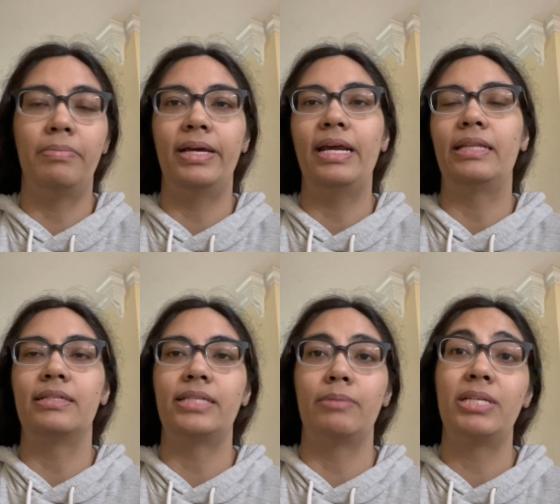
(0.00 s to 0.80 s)
but at the
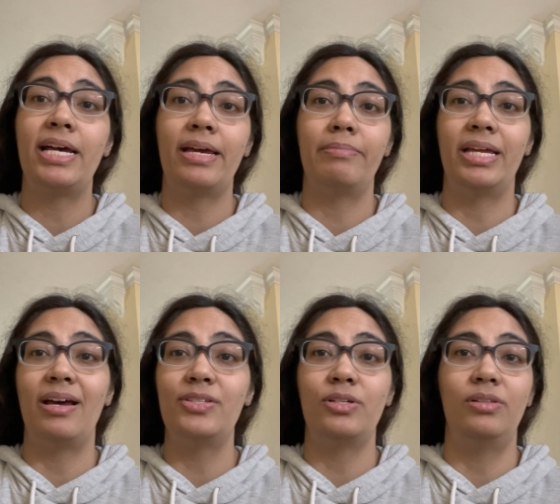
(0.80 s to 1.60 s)
same time, it
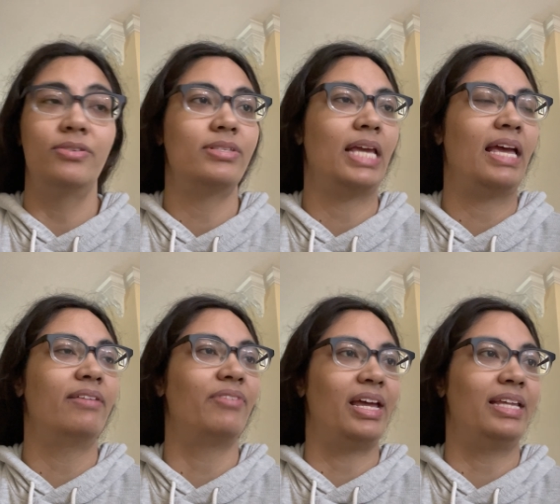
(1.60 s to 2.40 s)
also looks like a
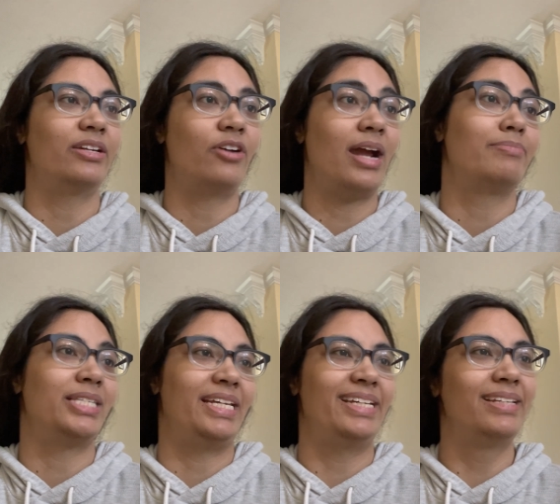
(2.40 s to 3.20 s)
violent crime
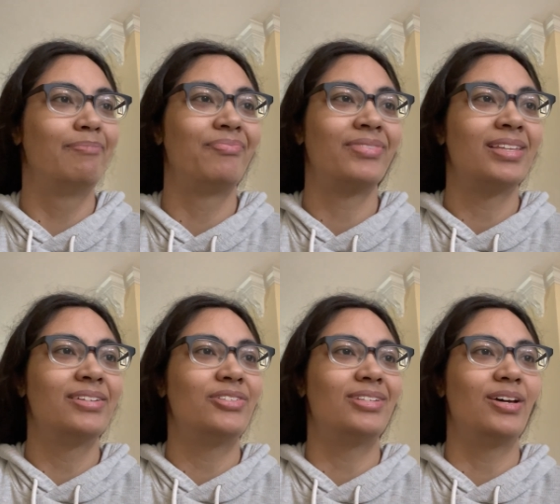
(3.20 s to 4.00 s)
scene.
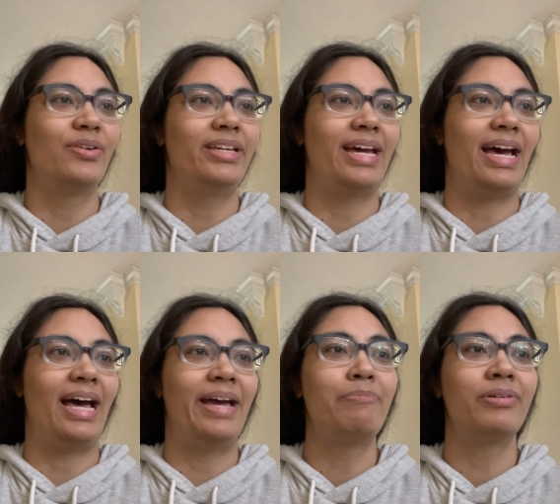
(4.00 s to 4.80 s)
So yeah,
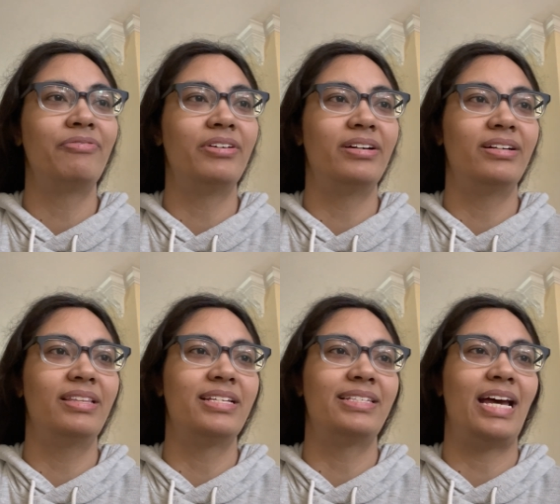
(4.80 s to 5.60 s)
I prefer
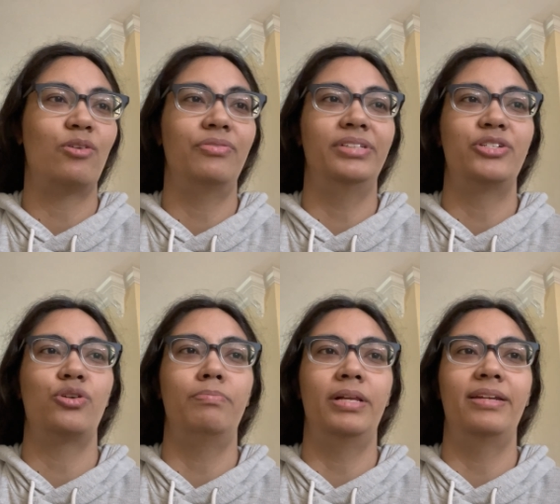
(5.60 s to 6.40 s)
the
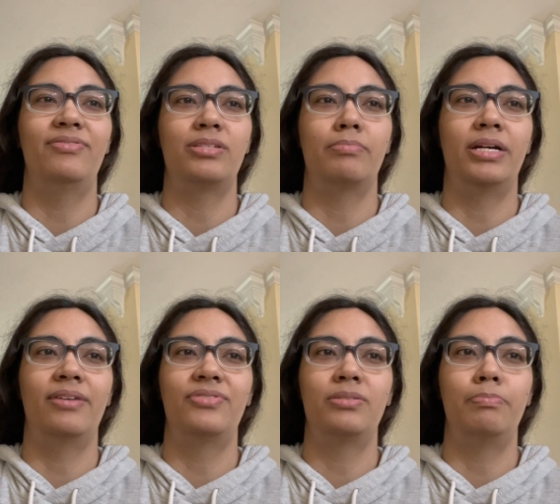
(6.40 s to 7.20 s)
sacrificial blood of
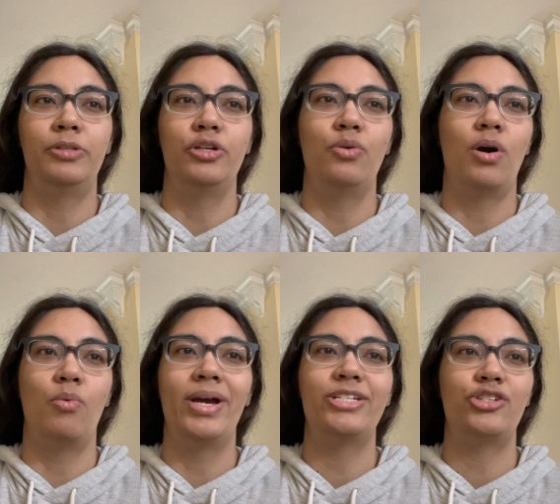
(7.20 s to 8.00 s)
Smurfs blue
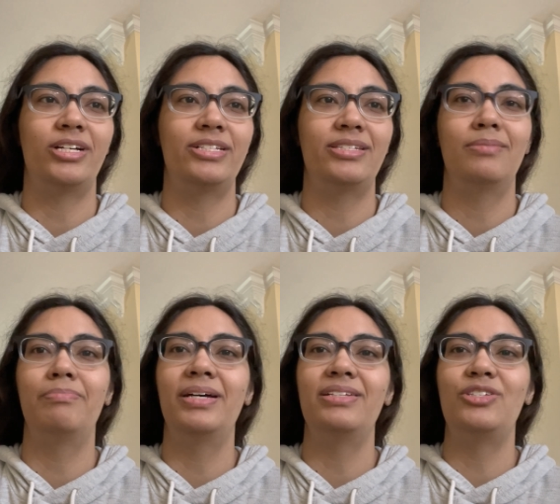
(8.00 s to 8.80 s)
away shirt,
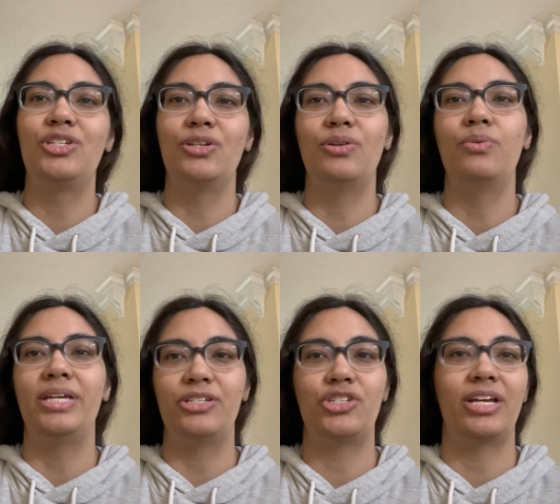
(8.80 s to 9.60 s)
but to
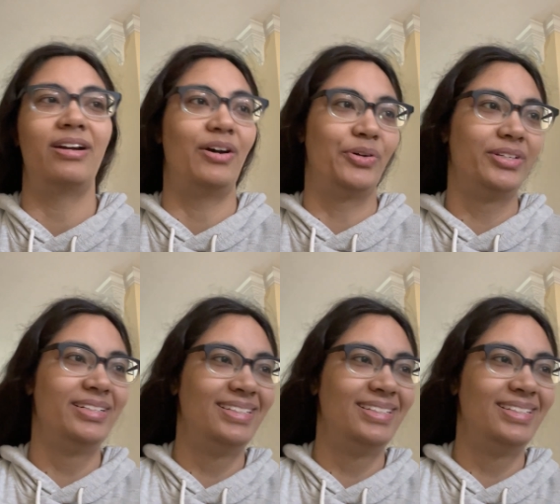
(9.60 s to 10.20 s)
each their own.